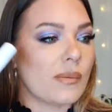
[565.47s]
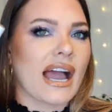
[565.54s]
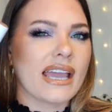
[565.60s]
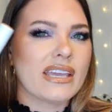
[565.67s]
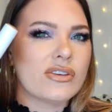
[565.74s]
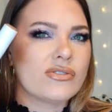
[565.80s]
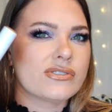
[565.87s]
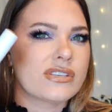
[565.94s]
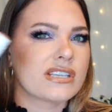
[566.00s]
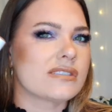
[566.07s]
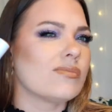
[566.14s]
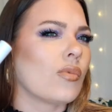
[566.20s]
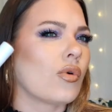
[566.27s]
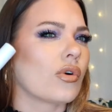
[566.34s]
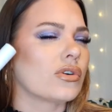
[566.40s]
I use this
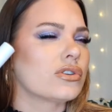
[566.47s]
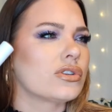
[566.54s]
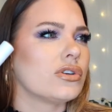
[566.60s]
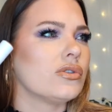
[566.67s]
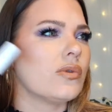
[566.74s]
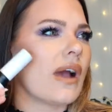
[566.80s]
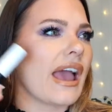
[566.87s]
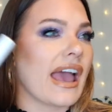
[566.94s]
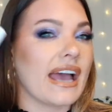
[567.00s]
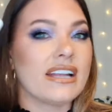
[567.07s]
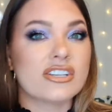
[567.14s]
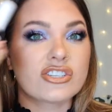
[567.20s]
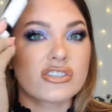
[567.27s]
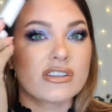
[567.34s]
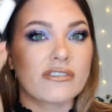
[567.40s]
more to
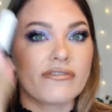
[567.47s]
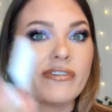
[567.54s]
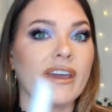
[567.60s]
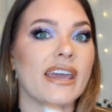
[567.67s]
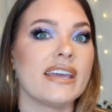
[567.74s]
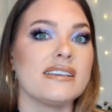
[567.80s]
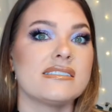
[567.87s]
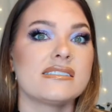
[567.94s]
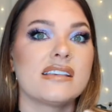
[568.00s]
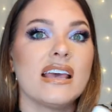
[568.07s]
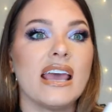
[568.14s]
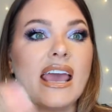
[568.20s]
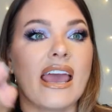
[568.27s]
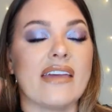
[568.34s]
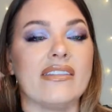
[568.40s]
etch the face
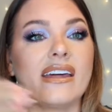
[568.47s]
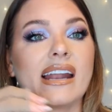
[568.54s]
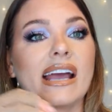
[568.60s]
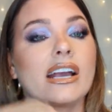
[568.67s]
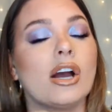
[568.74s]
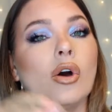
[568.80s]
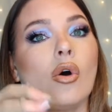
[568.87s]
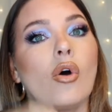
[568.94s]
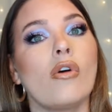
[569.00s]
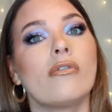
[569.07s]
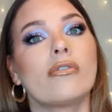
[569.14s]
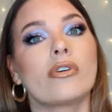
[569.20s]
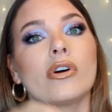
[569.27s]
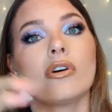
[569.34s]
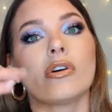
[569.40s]
and then I go
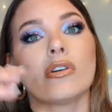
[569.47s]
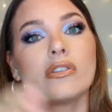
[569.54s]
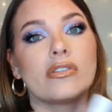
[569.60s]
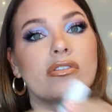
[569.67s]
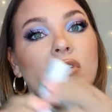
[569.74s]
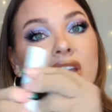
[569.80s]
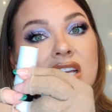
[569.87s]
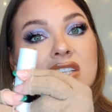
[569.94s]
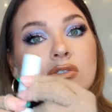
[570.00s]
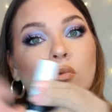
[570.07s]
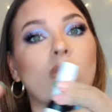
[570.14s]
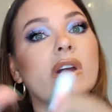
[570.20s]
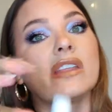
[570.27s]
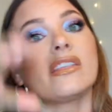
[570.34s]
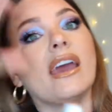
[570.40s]
over this
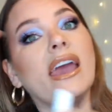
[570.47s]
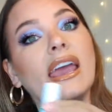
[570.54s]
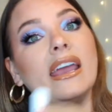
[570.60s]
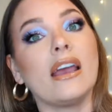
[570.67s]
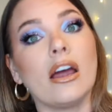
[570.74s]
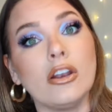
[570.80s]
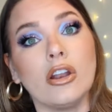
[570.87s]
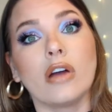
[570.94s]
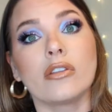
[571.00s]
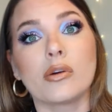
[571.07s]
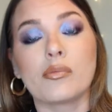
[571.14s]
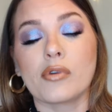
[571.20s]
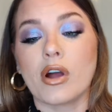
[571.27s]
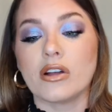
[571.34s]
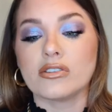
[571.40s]
with another
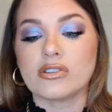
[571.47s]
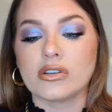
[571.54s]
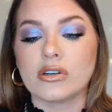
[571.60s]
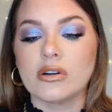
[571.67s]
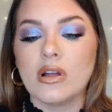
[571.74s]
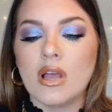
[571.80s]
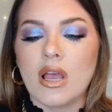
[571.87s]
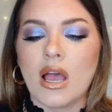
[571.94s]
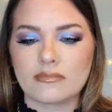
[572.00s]
bronzer.